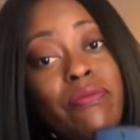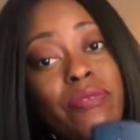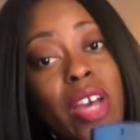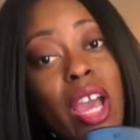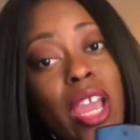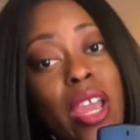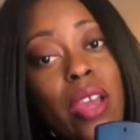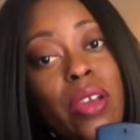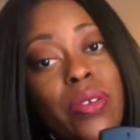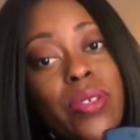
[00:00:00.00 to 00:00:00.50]

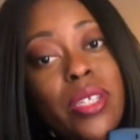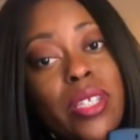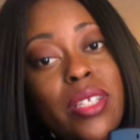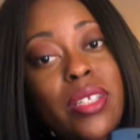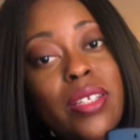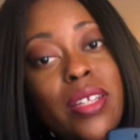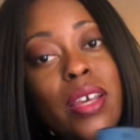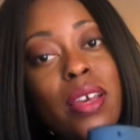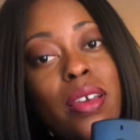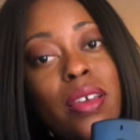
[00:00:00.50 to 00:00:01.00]
Fire
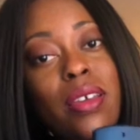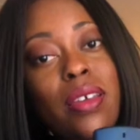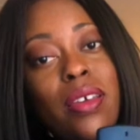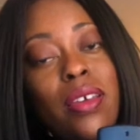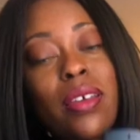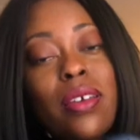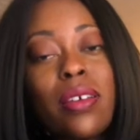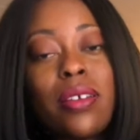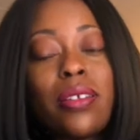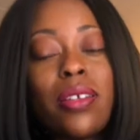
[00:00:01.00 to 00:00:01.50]

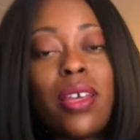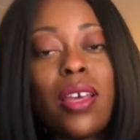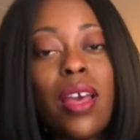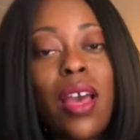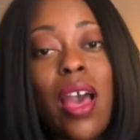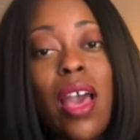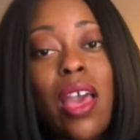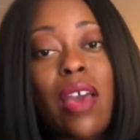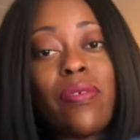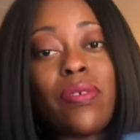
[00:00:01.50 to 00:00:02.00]
Stick.
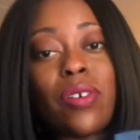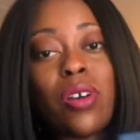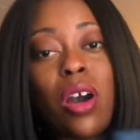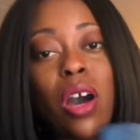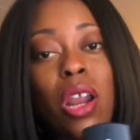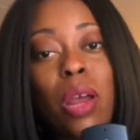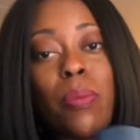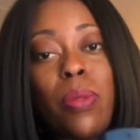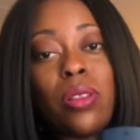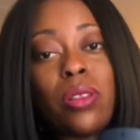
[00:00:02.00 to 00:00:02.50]
I have
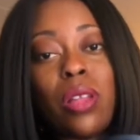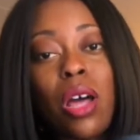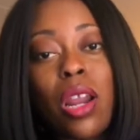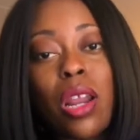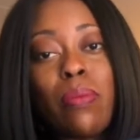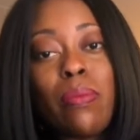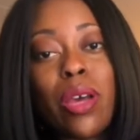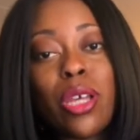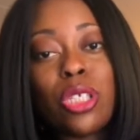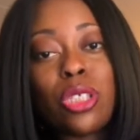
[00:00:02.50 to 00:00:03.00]
caught up a
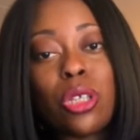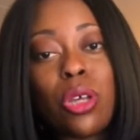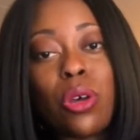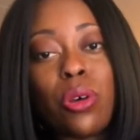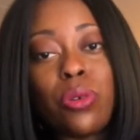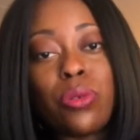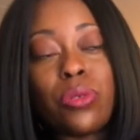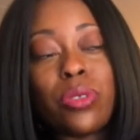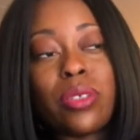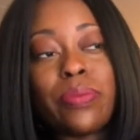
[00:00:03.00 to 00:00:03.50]
lot of my
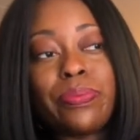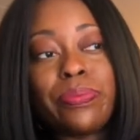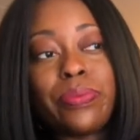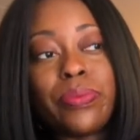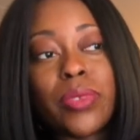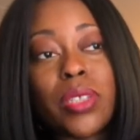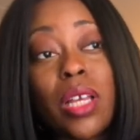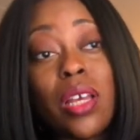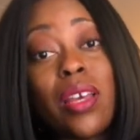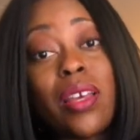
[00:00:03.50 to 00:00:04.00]
shows.
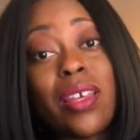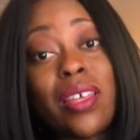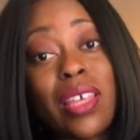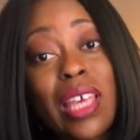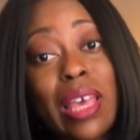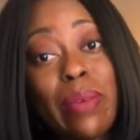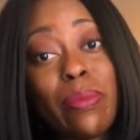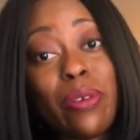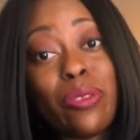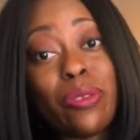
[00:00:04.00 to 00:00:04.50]

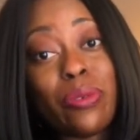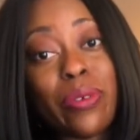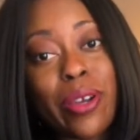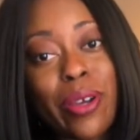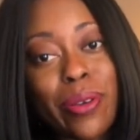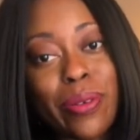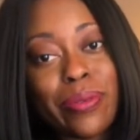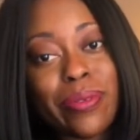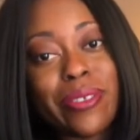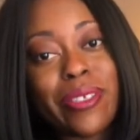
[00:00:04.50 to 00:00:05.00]
Game of
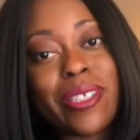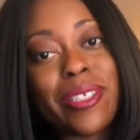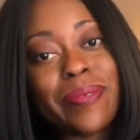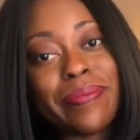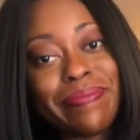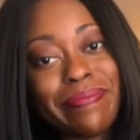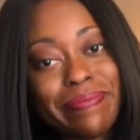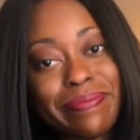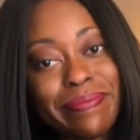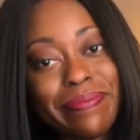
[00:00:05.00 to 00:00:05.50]
Thrones.
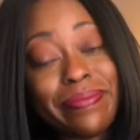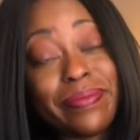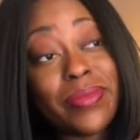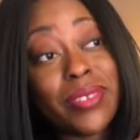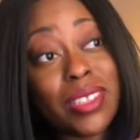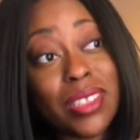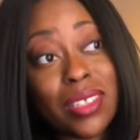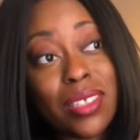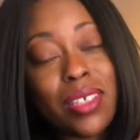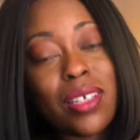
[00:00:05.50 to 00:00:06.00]

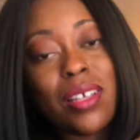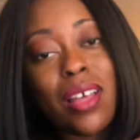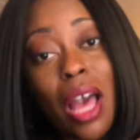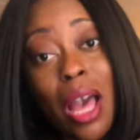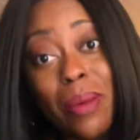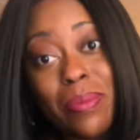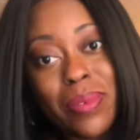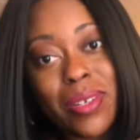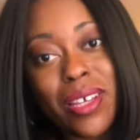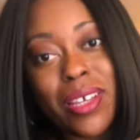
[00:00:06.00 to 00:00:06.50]

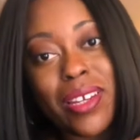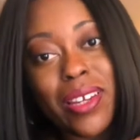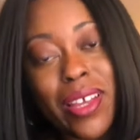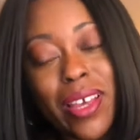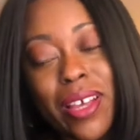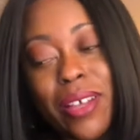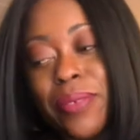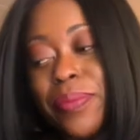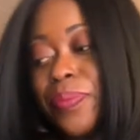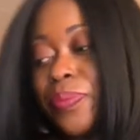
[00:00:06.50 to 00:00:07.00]
I'm done
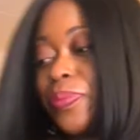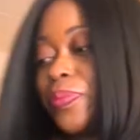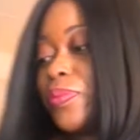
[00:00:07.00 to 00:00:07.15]
now.